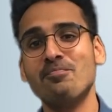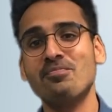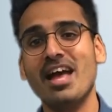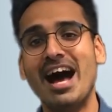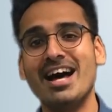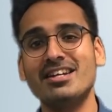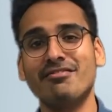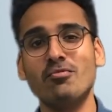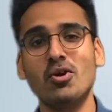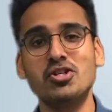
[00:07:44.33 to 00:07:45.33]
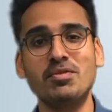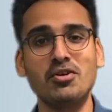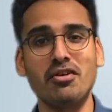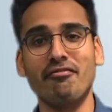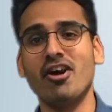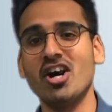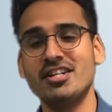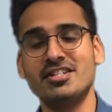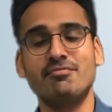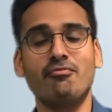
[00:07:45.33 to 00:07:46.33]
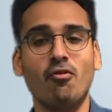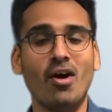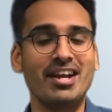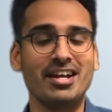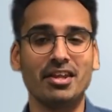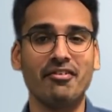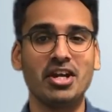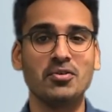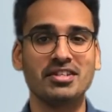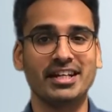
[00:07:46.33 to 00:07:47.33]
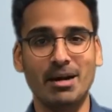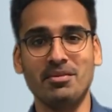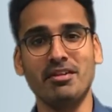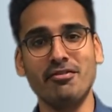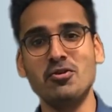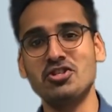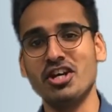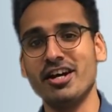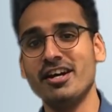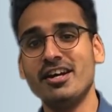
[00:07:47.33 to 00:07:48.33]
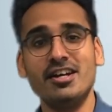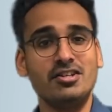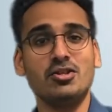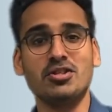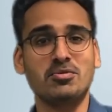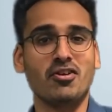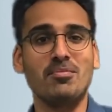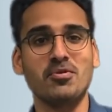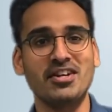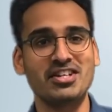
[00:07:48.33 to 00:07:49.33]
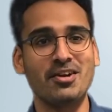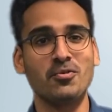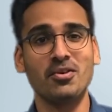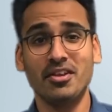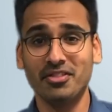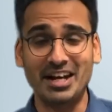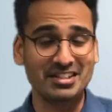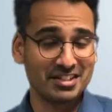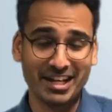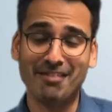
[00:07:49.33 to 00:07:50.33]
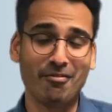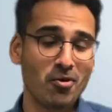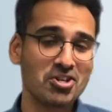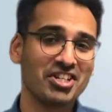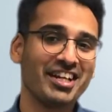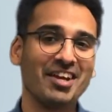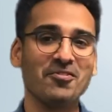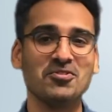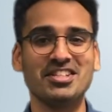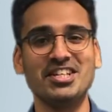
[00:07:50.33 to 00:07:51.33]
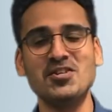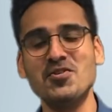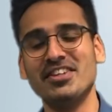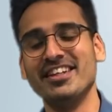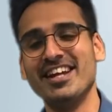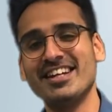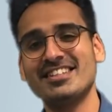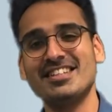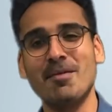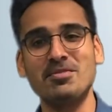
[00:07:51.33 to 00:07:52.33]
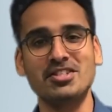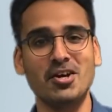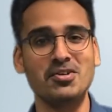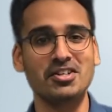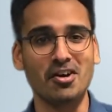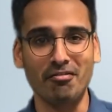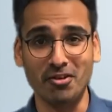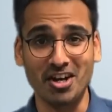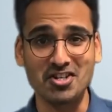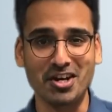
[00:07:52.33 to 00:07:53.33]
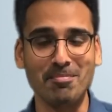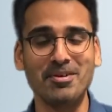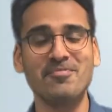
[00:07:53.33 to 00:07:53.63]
And if you want to be notified for any other videos that come in the future, do subscribe to our channel. Thanks again for watching, and we'll see you in the next episode of Knowledge Hub.